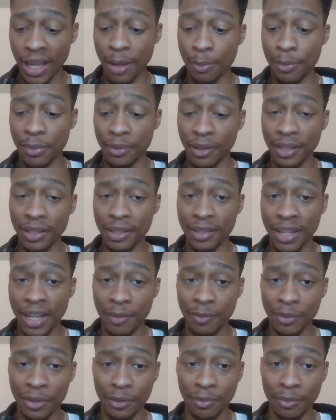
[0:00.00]
aptly
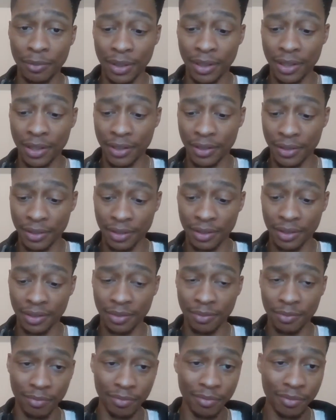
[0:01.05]
named them
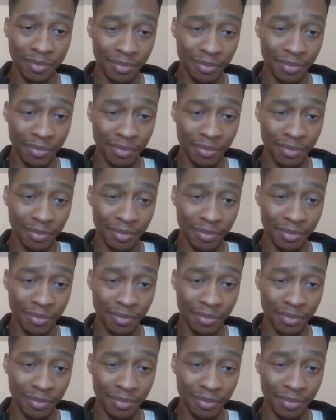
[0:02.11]
because